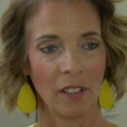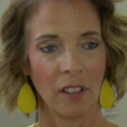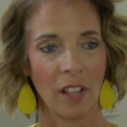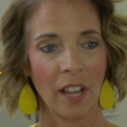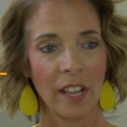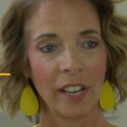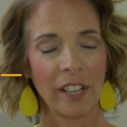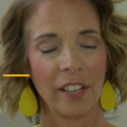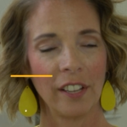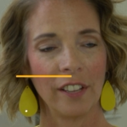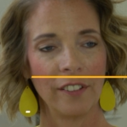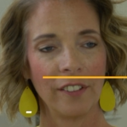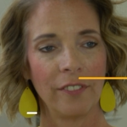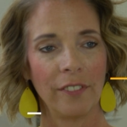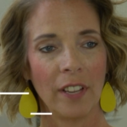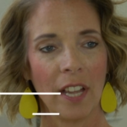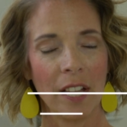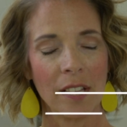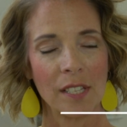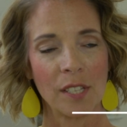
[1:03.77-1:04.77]
a lot of good
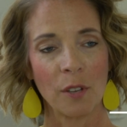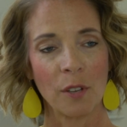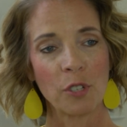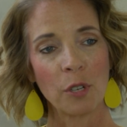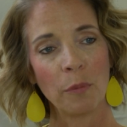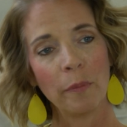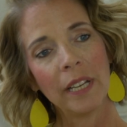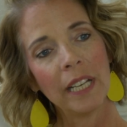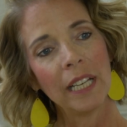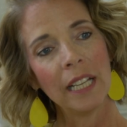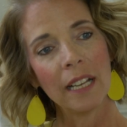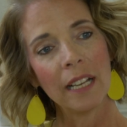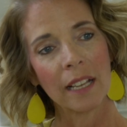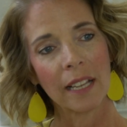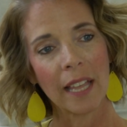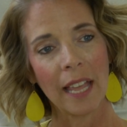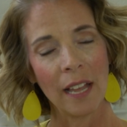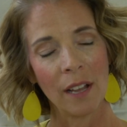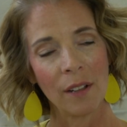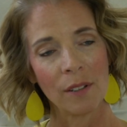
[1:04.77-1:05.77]
uh, social media
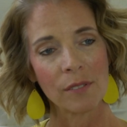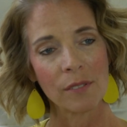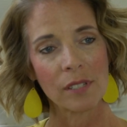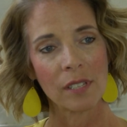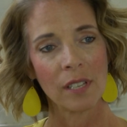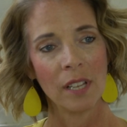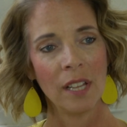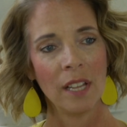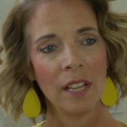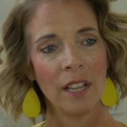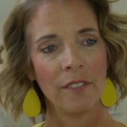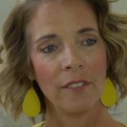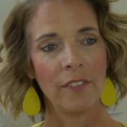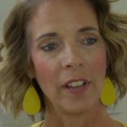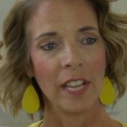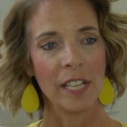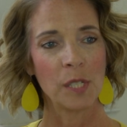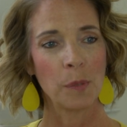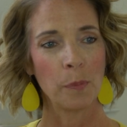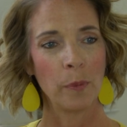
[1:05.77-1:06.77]
accounts.
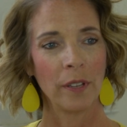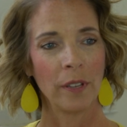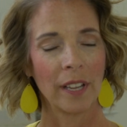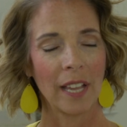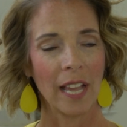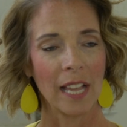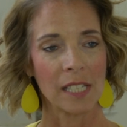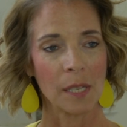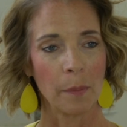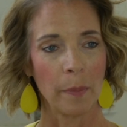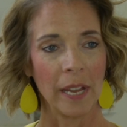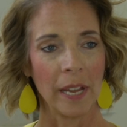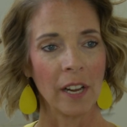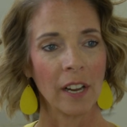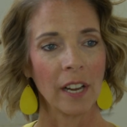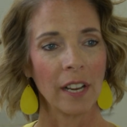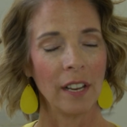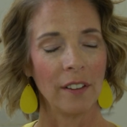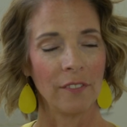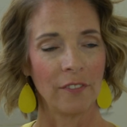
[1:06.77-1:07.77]
Facebook has a
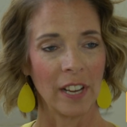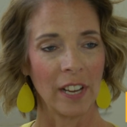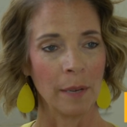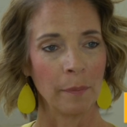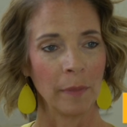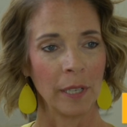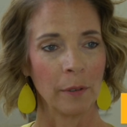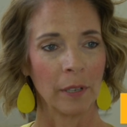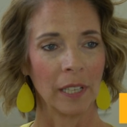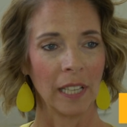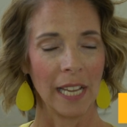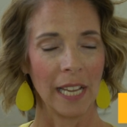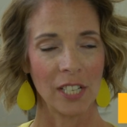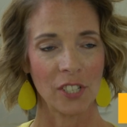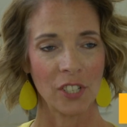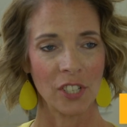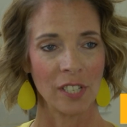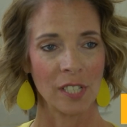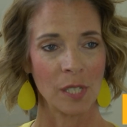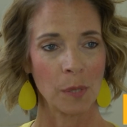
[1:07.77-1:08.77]
parent and family
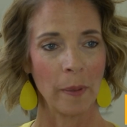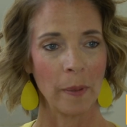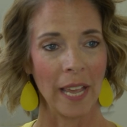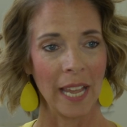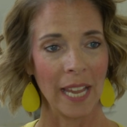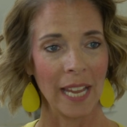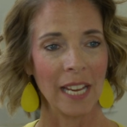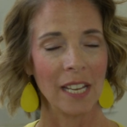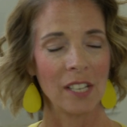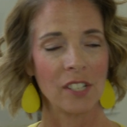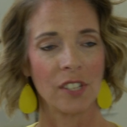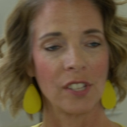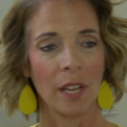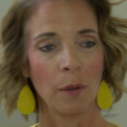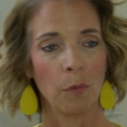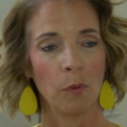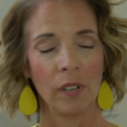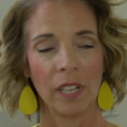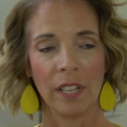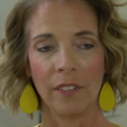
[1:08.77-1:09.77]
relations page
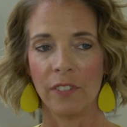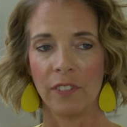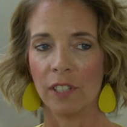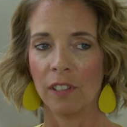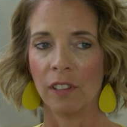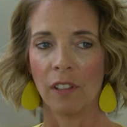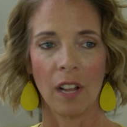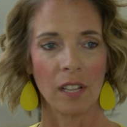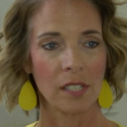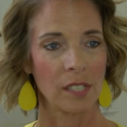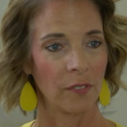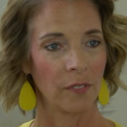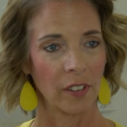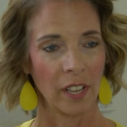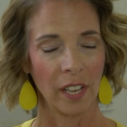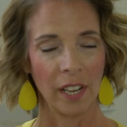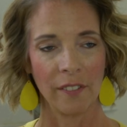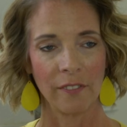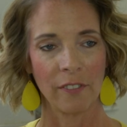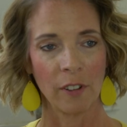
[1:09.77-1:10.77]
that will give you lots of
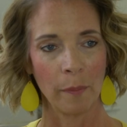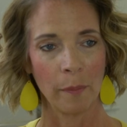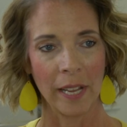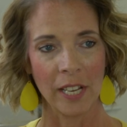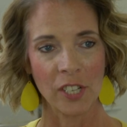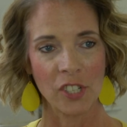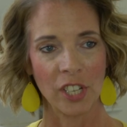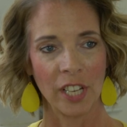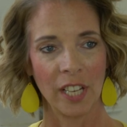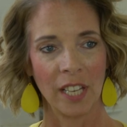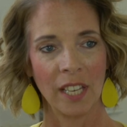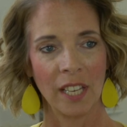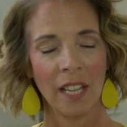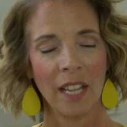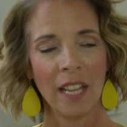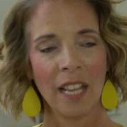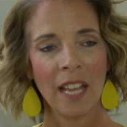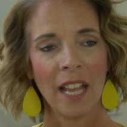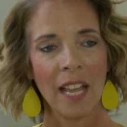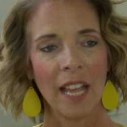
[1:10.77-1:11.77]
good information.
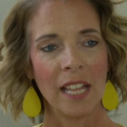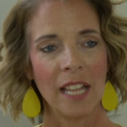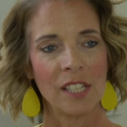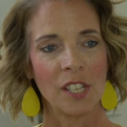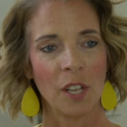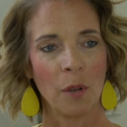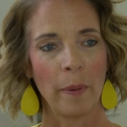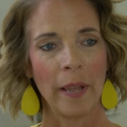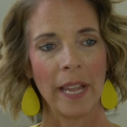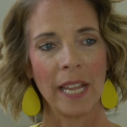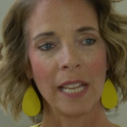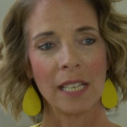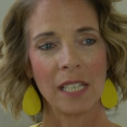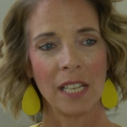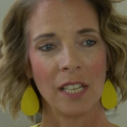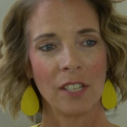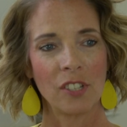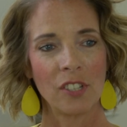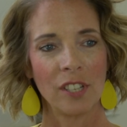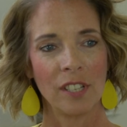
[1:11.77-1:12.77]
And so pay
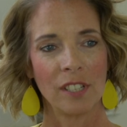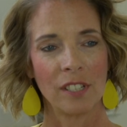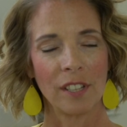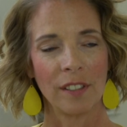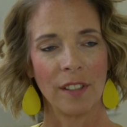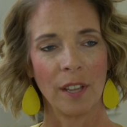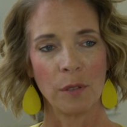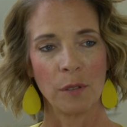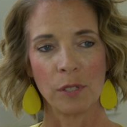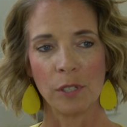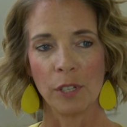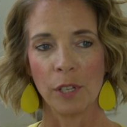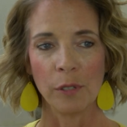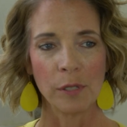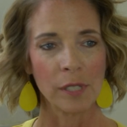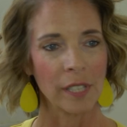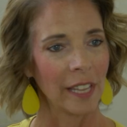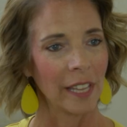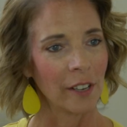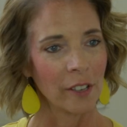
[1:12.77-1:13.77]
attention to those
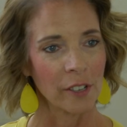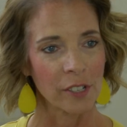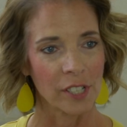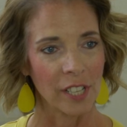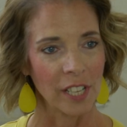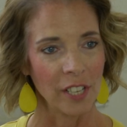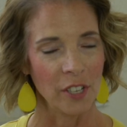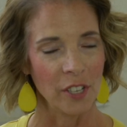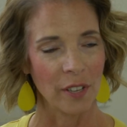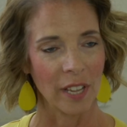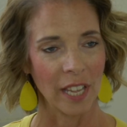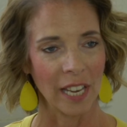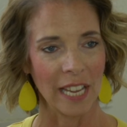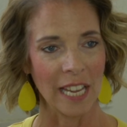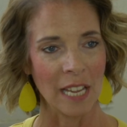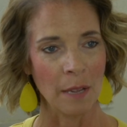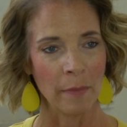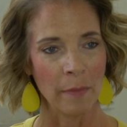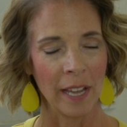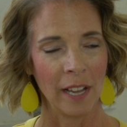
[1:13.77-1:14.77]
newsletters that you get
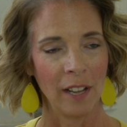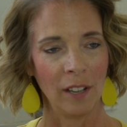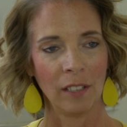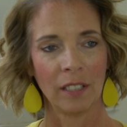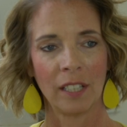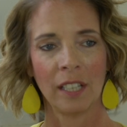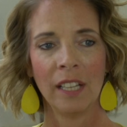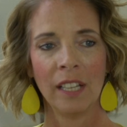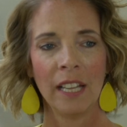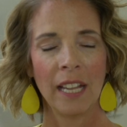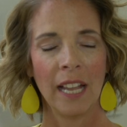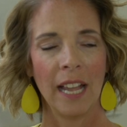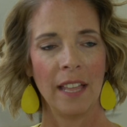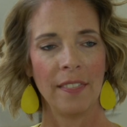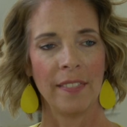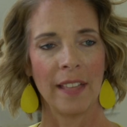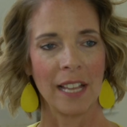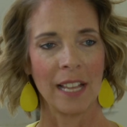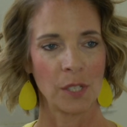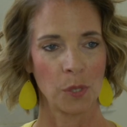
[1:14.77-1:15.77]
emailed
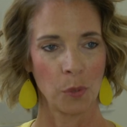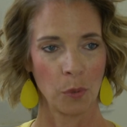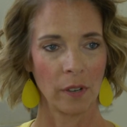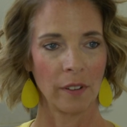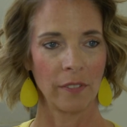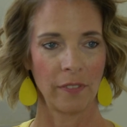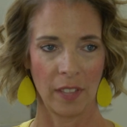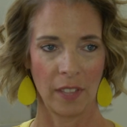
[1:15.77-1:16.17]
and that sort of